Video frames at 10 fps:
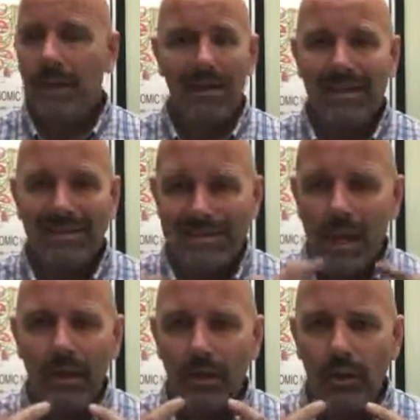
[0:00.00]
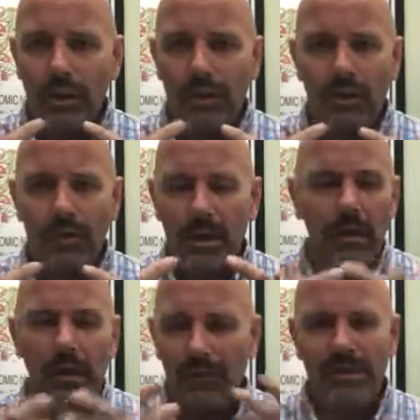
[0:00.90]
Okay, it's not like looking in the
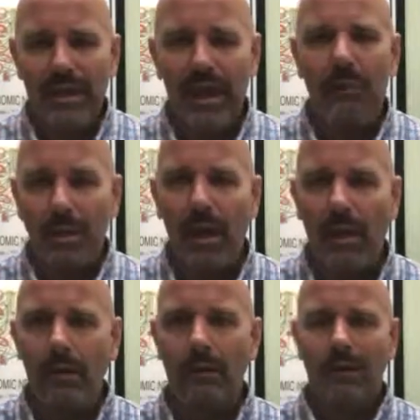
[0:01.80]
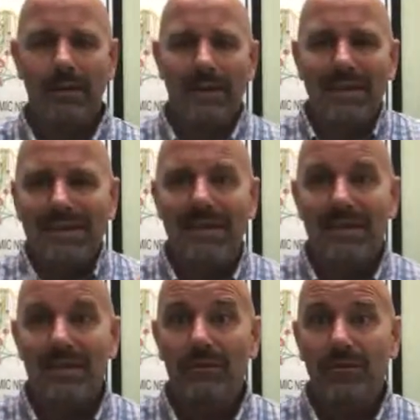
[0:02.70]
mirror every day, but it
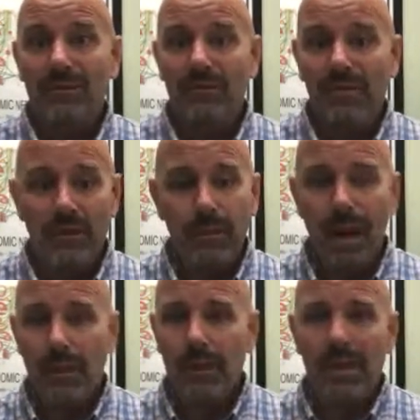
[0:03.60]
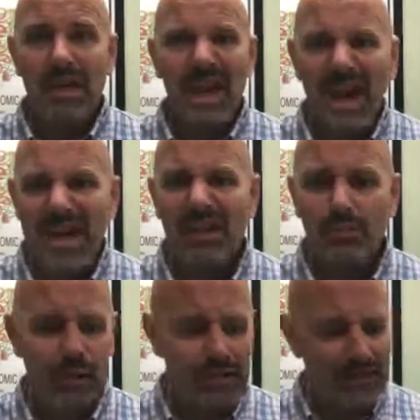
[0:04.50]
does give you some feedback.
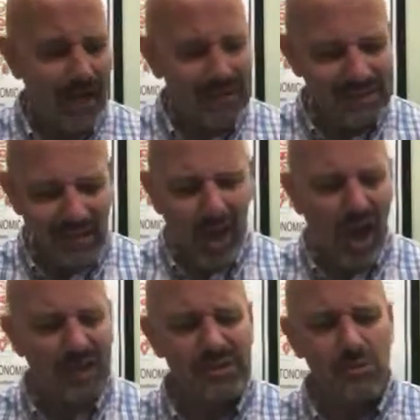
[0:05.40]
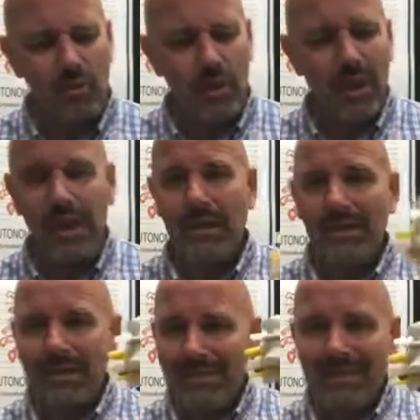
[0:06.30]
X-rays, guys, awesome way
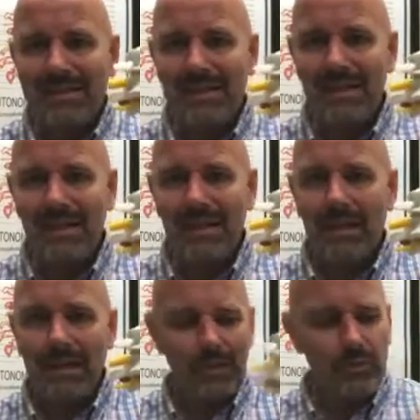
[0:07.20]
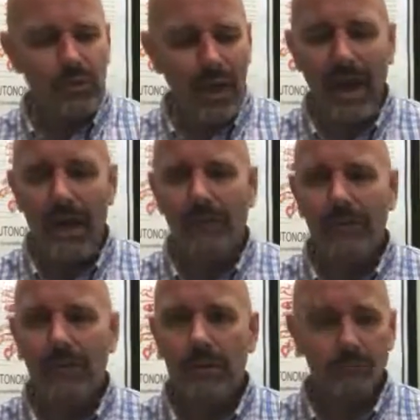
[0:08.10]
to see if you have